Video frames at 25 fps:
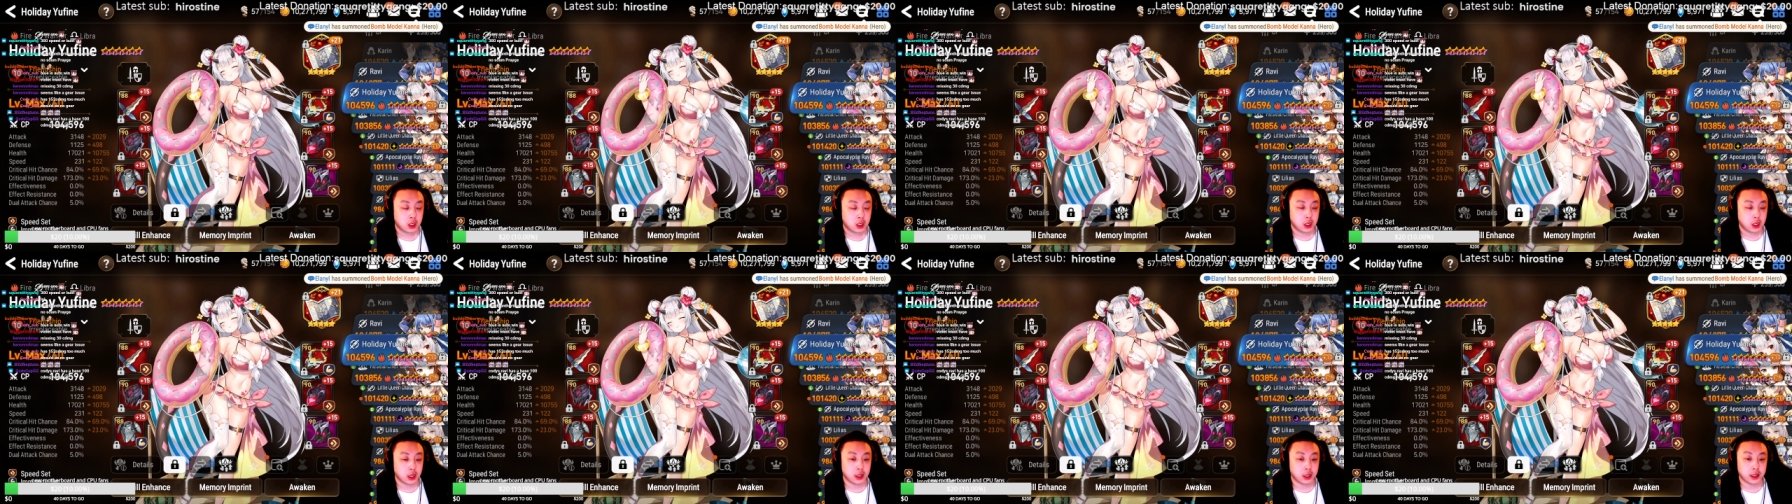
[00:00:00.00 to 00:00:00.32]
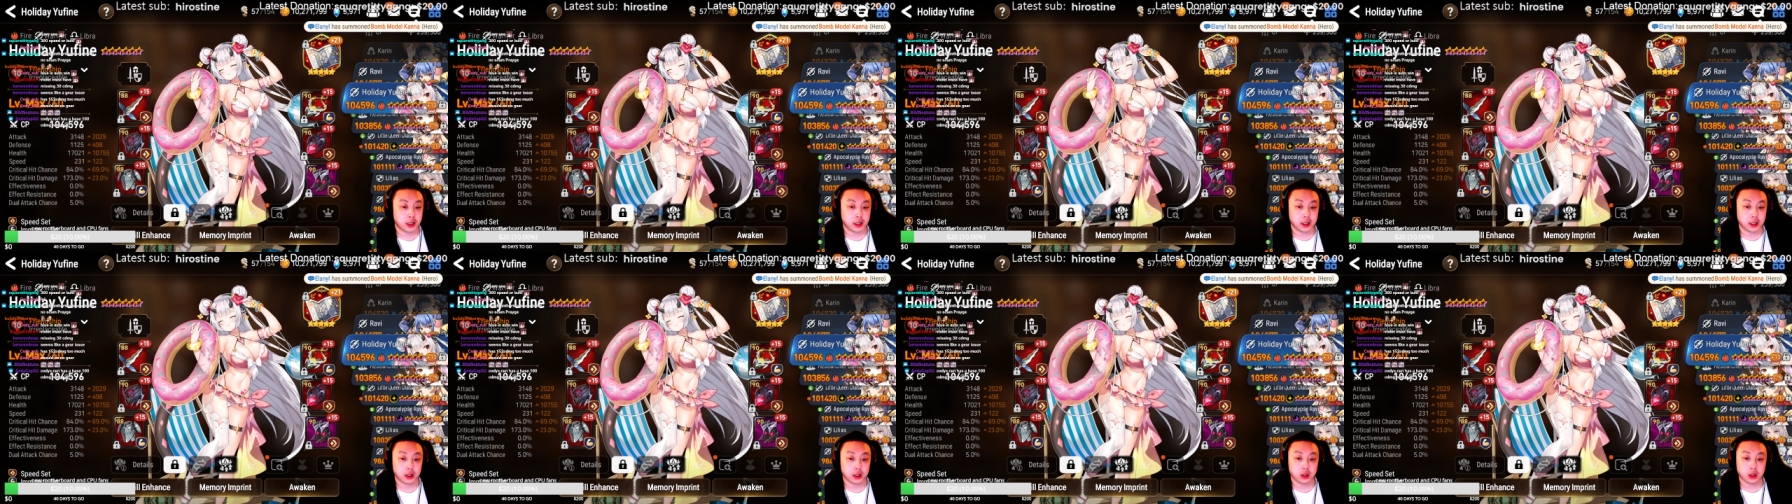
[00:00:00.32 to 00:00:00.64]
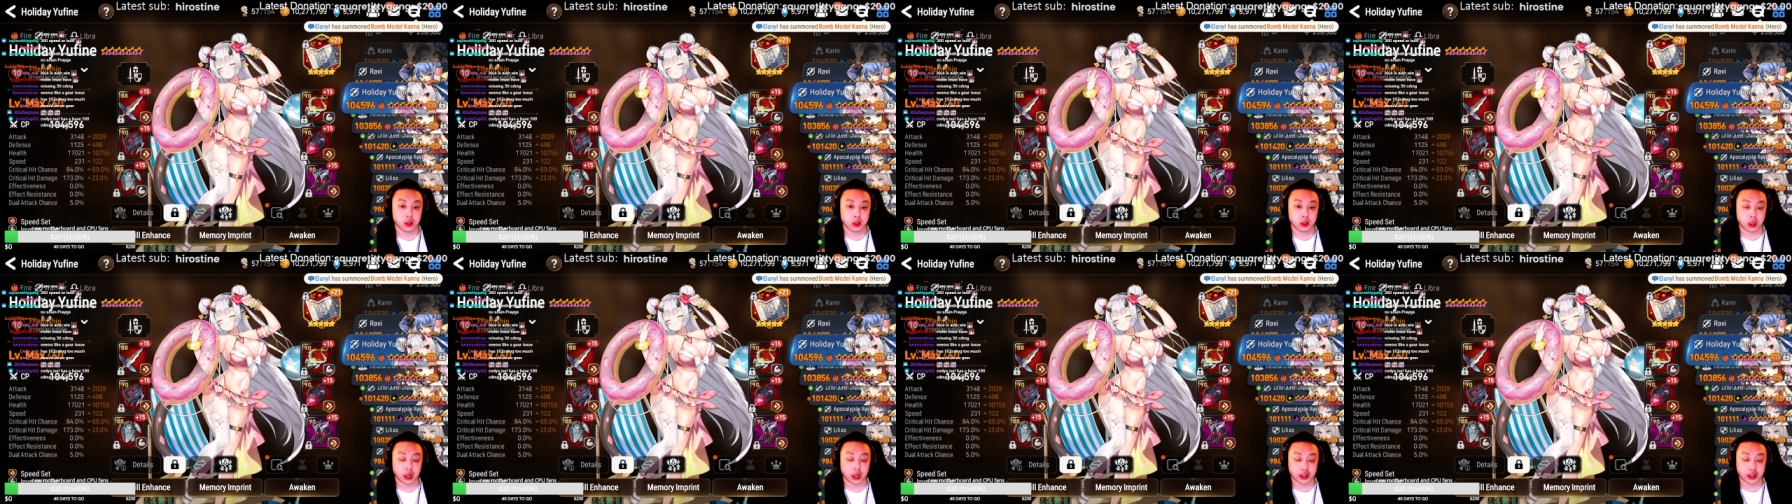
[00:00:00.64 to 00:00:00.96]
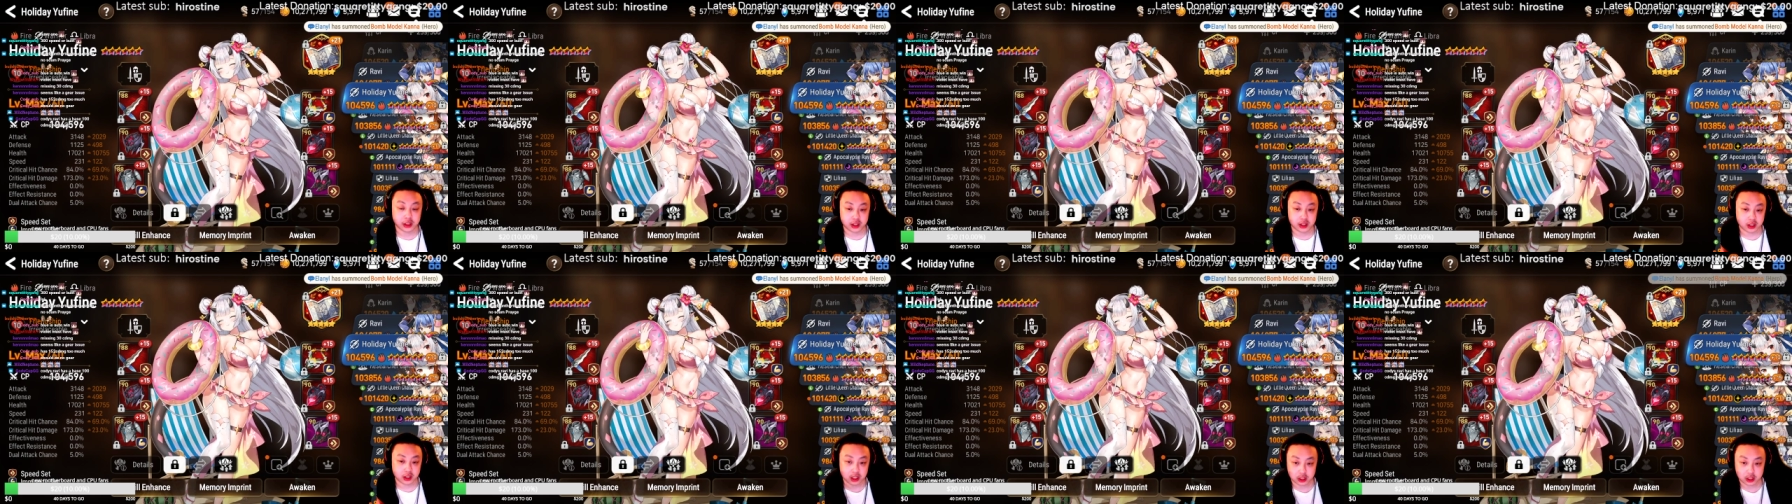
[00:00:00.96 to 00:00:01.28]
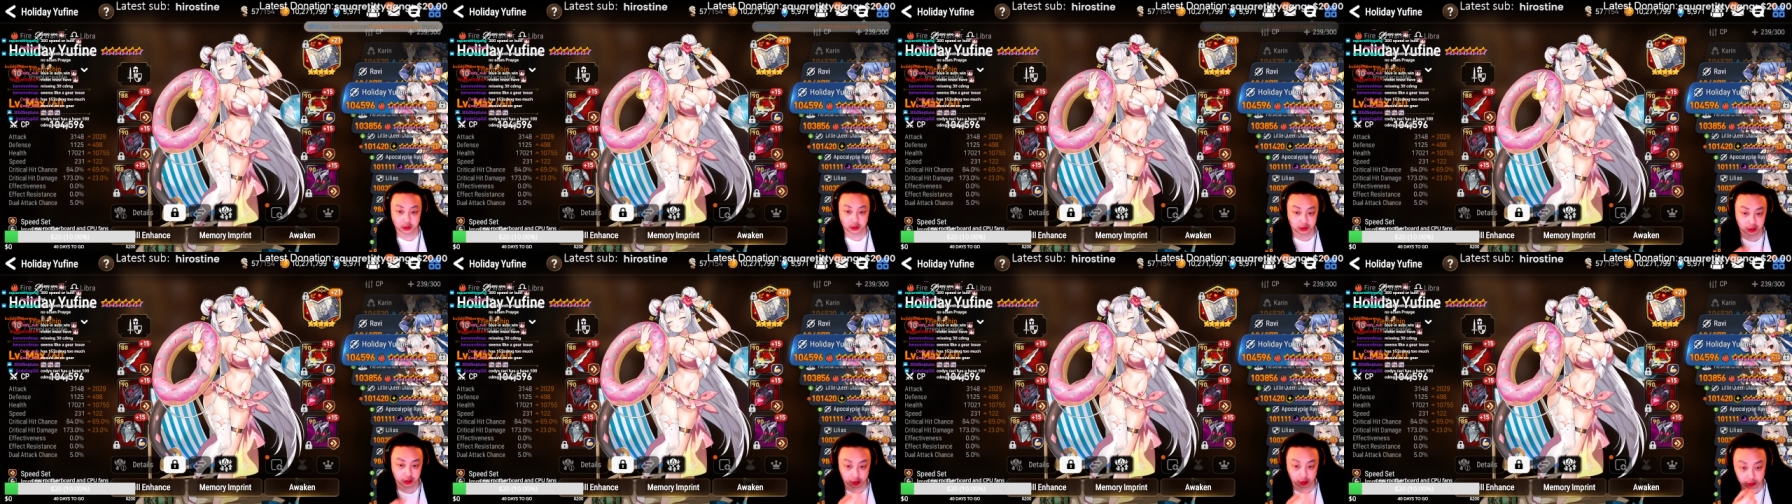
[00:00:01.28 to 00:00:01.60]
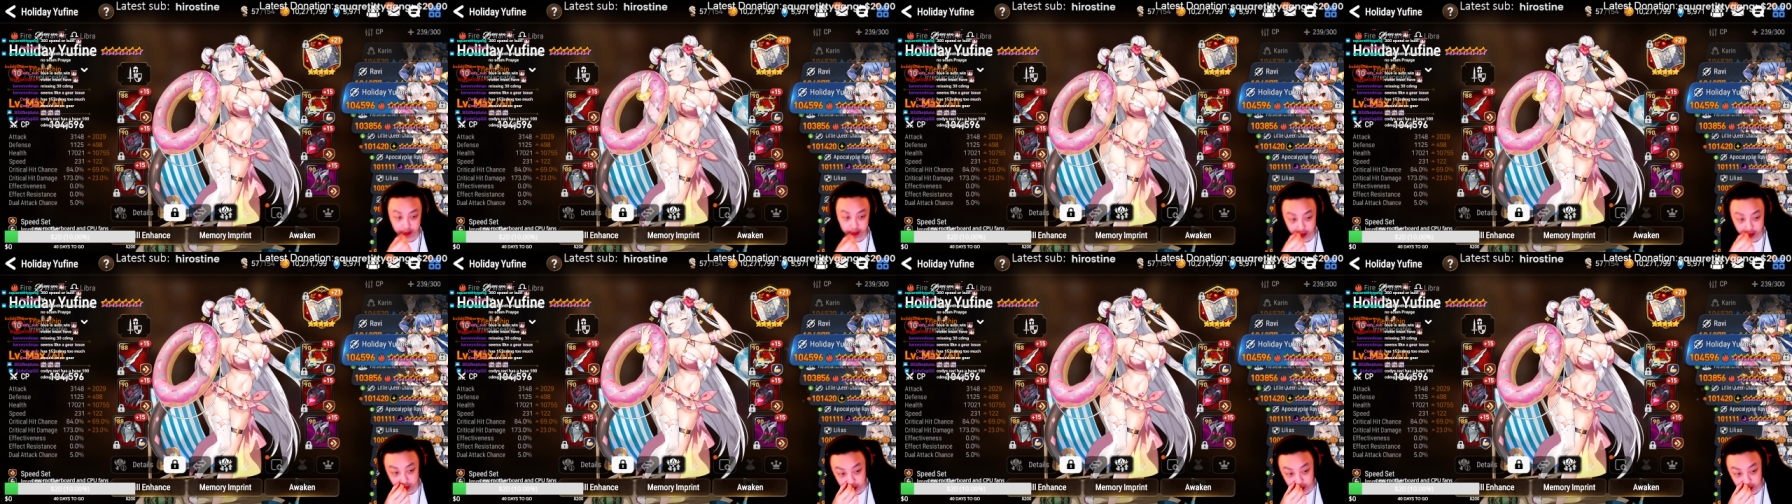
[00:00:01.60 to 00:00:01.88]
on his initial skill 2.